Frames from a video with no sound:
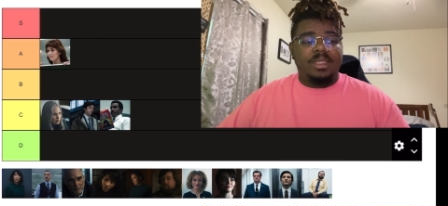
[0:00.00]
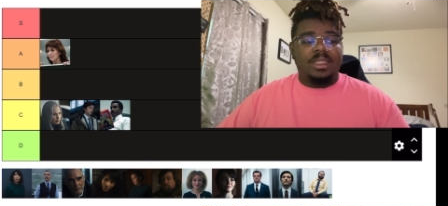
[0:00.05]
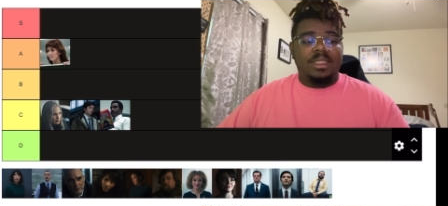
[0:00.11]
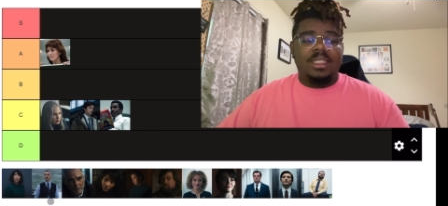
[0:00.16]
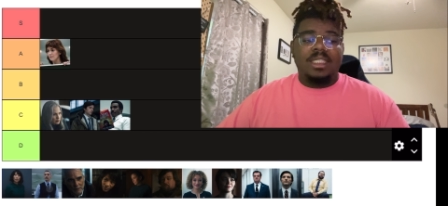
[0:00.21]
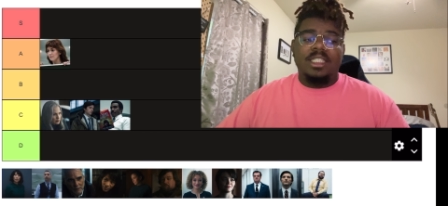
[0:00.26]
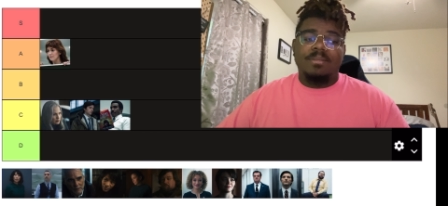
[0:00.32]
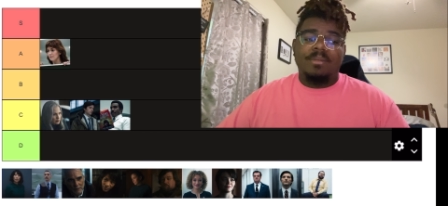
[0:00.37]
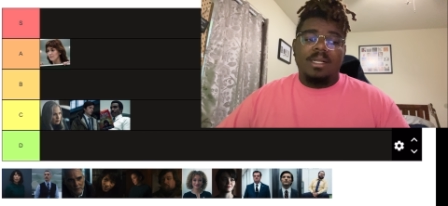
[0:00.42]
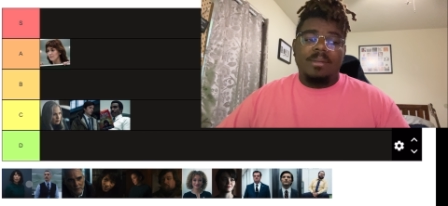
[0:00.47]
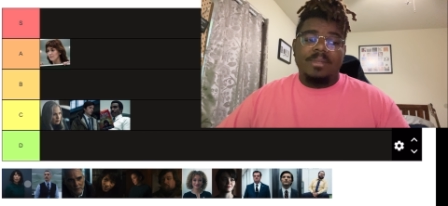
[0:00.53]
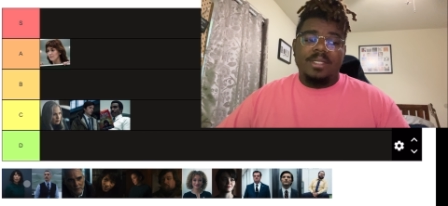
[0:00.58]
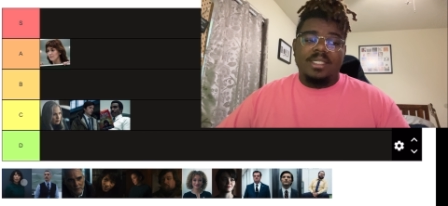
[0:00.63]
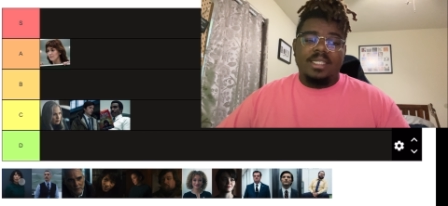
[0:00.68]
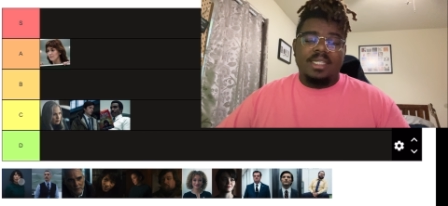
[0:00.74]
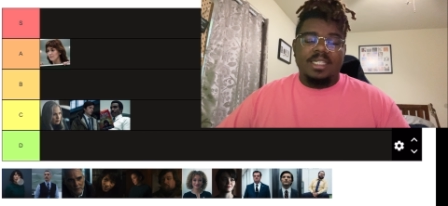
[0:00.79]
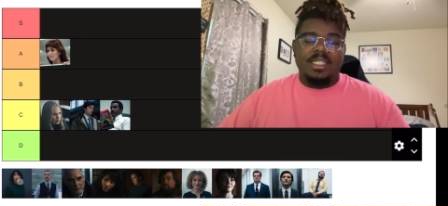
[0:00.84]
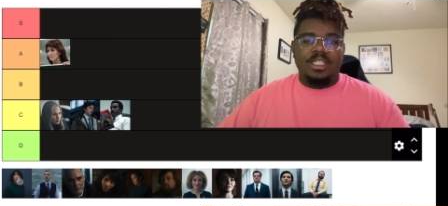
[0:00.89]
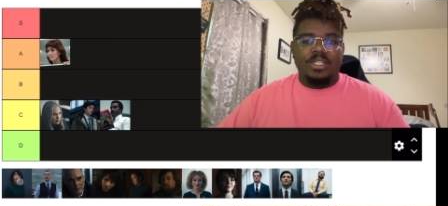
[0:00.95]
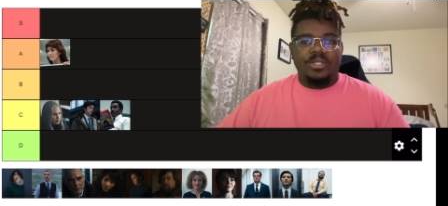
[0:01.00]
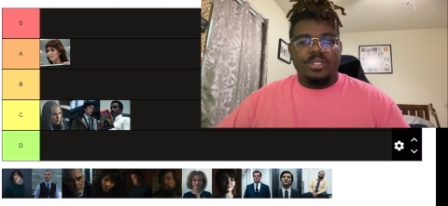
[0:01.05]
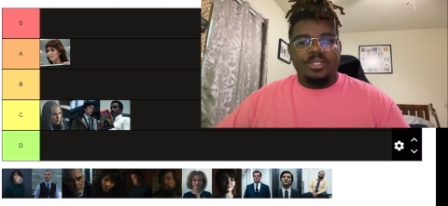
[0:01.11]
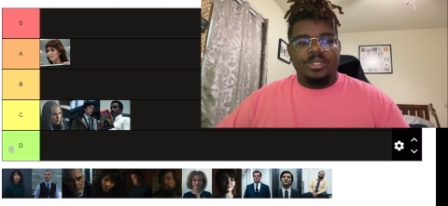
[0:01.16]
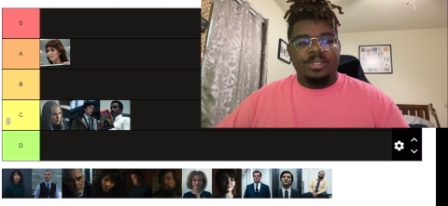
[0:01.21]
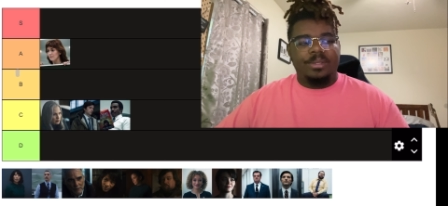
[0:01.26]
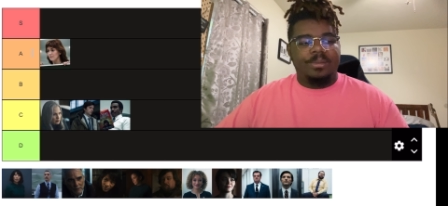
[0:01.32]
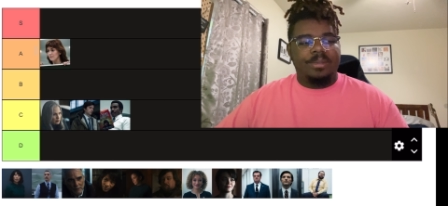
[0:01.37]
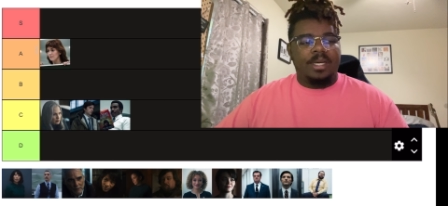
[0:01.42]
he's probably C tier
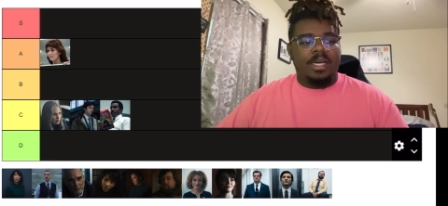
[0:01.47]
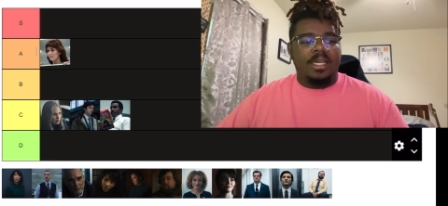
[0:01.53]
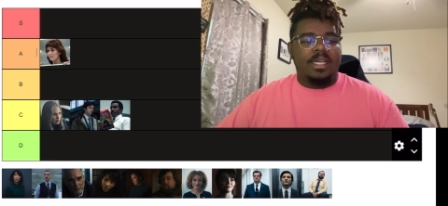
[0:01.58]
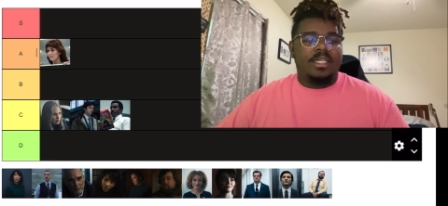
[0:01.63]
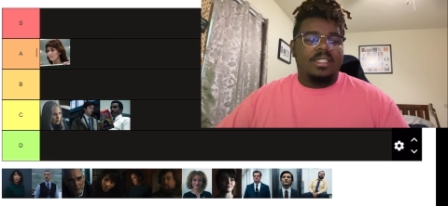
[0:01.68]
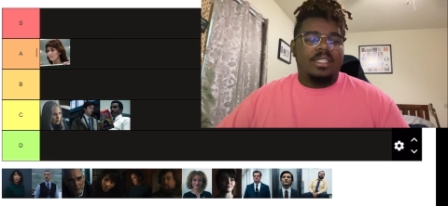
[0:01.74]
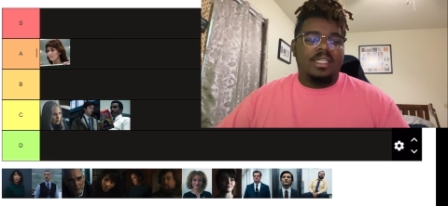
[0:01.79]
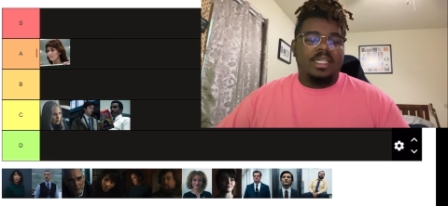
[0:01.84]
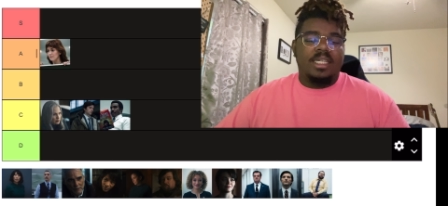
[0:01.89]
too. honestly.